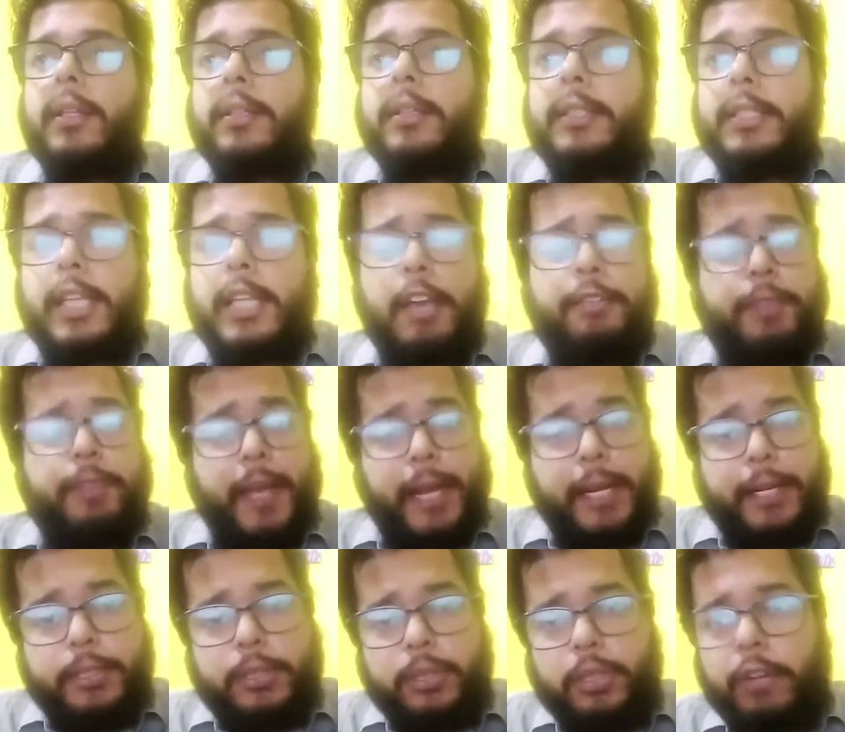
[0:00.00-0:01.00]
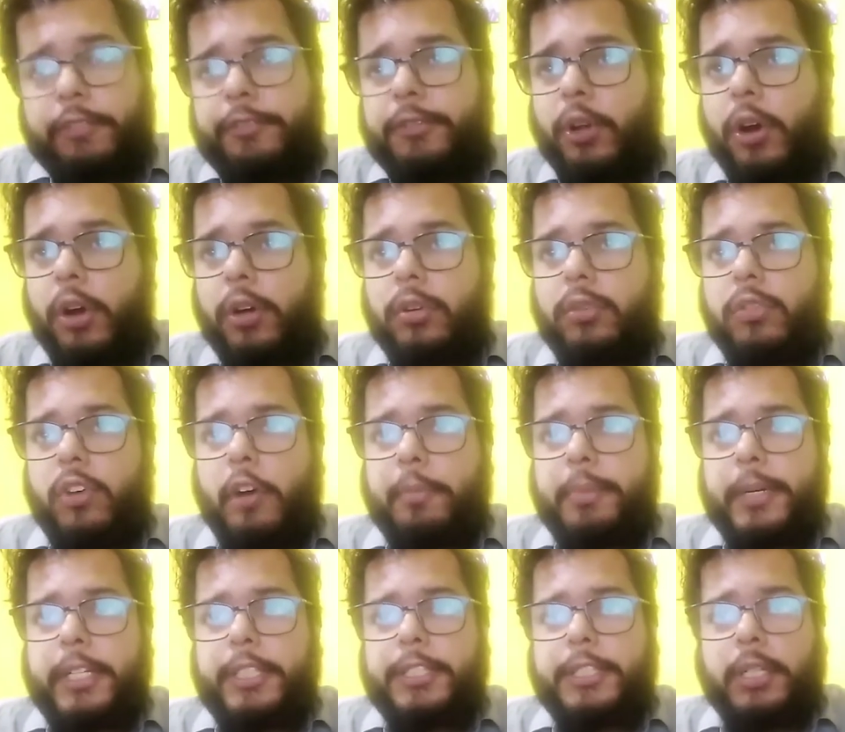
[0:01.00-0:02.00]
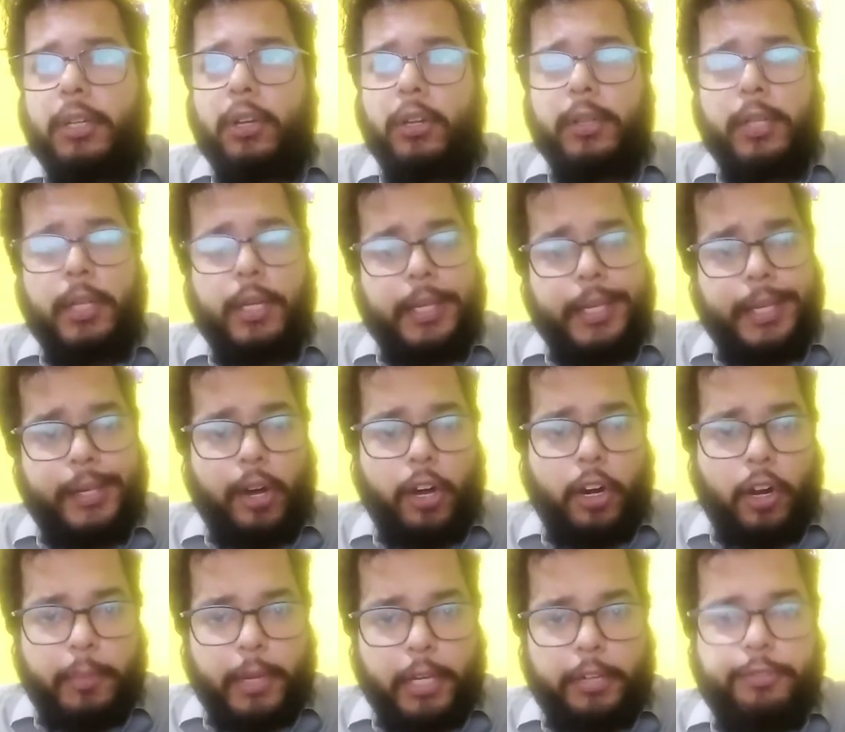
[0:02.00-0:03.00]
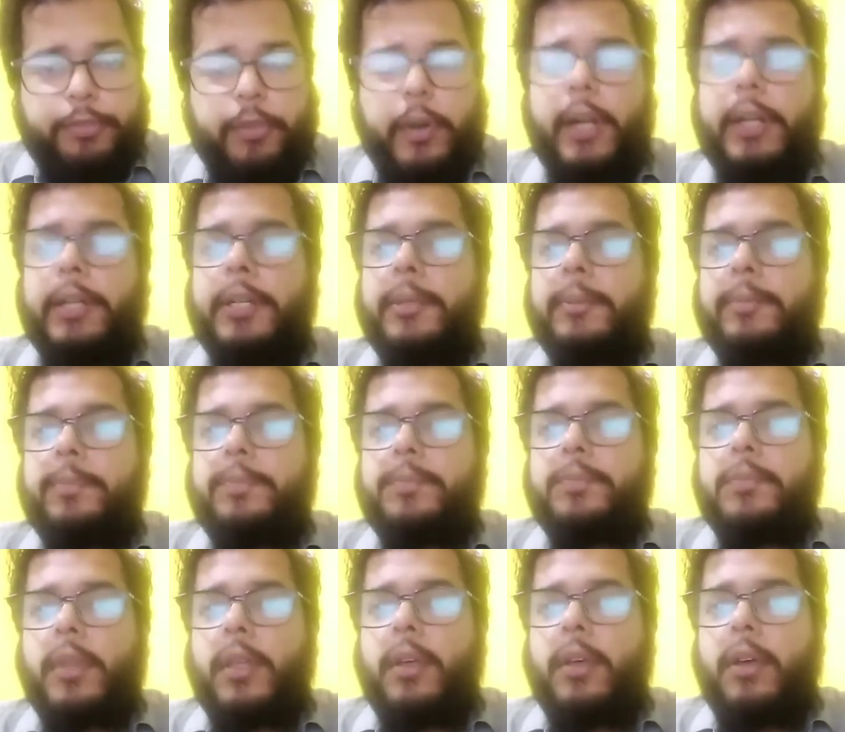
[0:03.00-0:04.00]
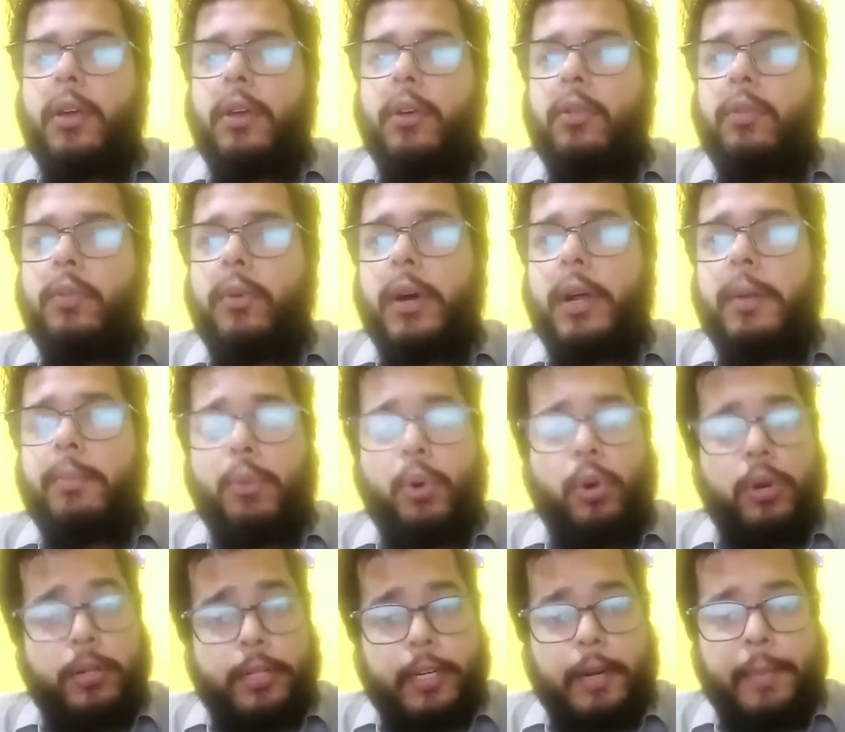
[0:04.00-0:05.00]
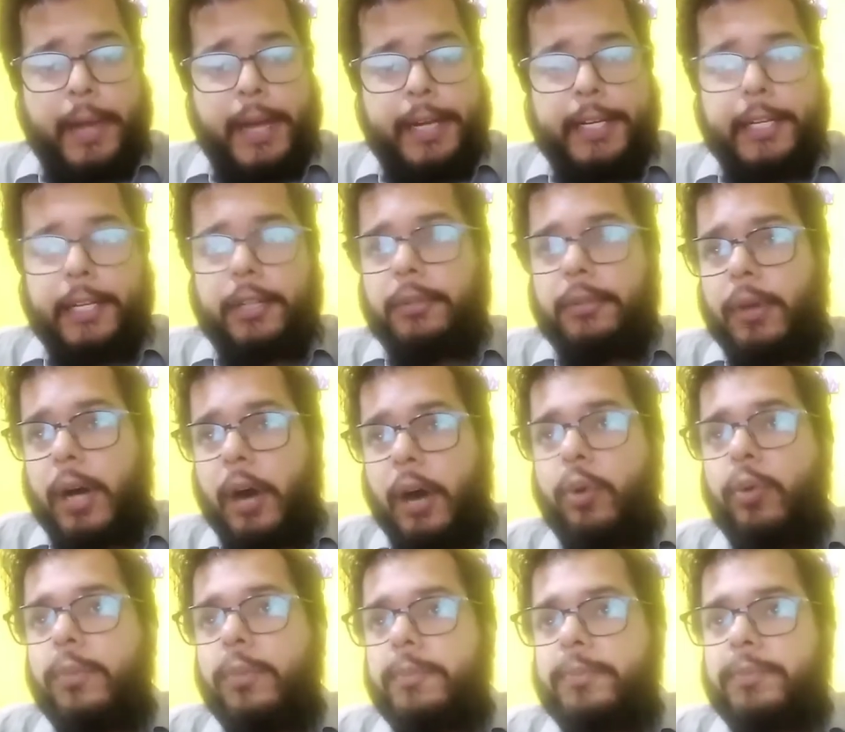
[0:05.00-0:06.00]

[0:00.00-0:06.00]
The effects of non-cooperation on the economic front were more dramatic. How?